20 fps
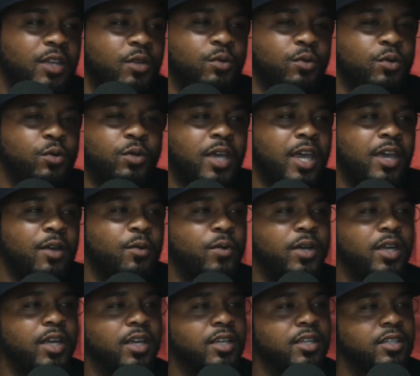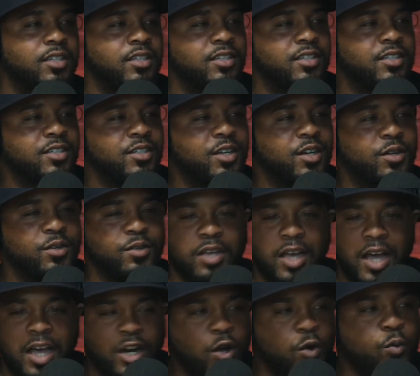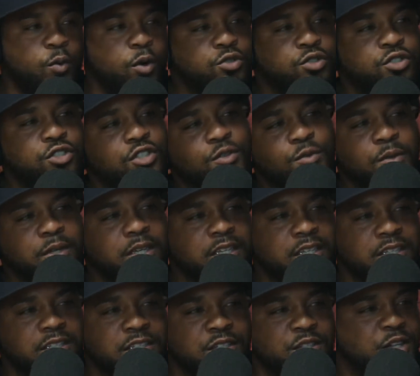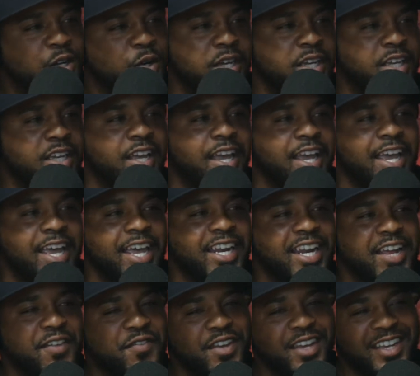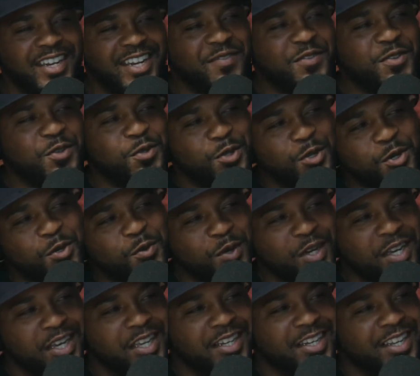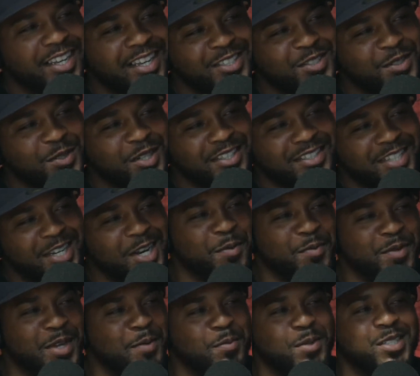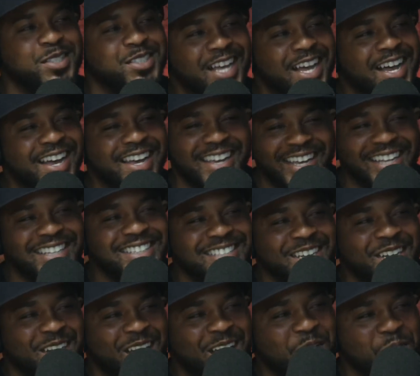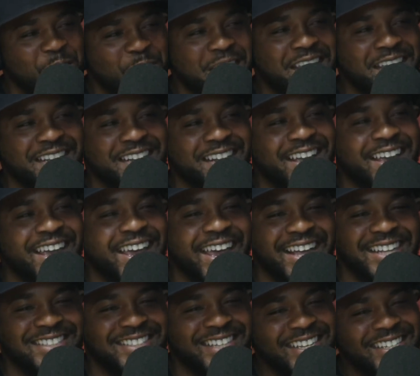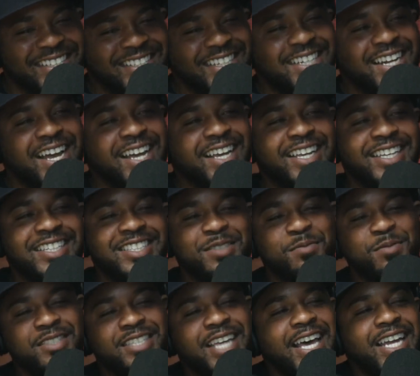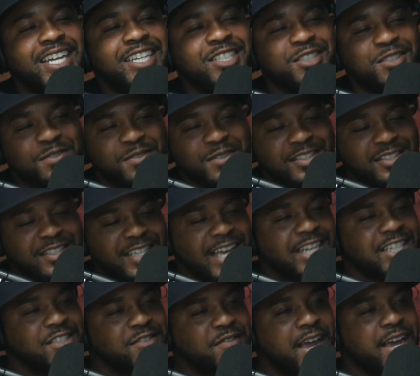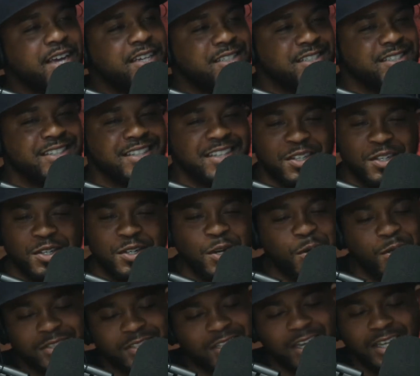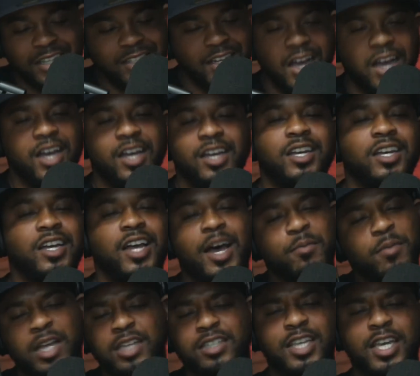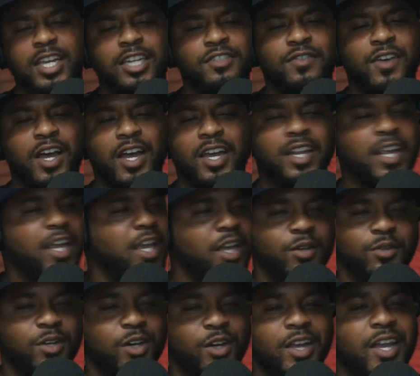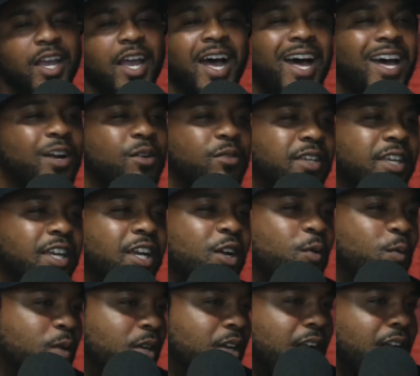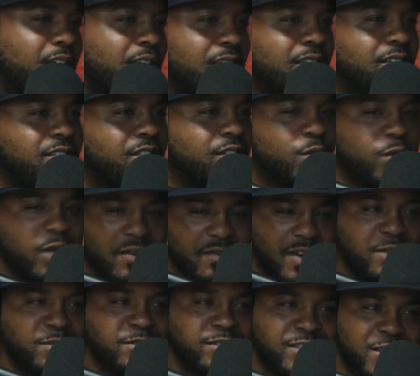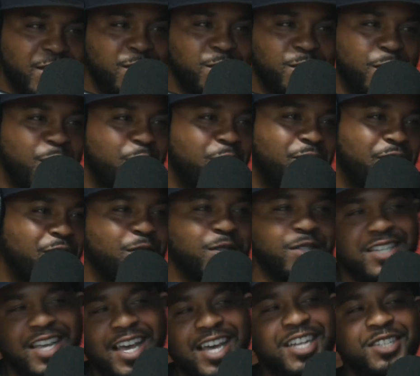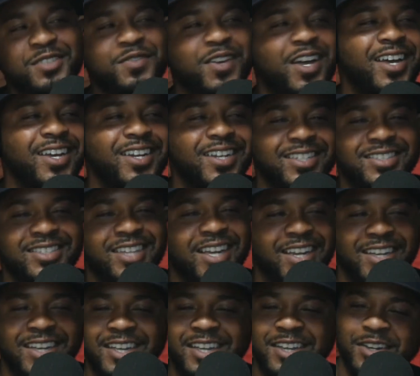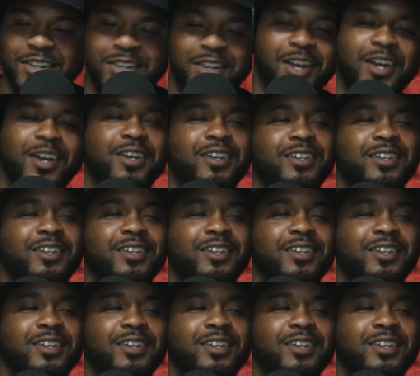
You you can't win. You right. know, I don't want you to win. You and know why it, is that? And if and if you do win, it's gonna tear me up inside until right. I win. Right. And, until I get some satis- satisfaction. Uh-huh. You know, it's like nah. I'm right. not satisfied. Hell no. I don't care what I did to you. If I still don't feel satisfied, it's like, nah.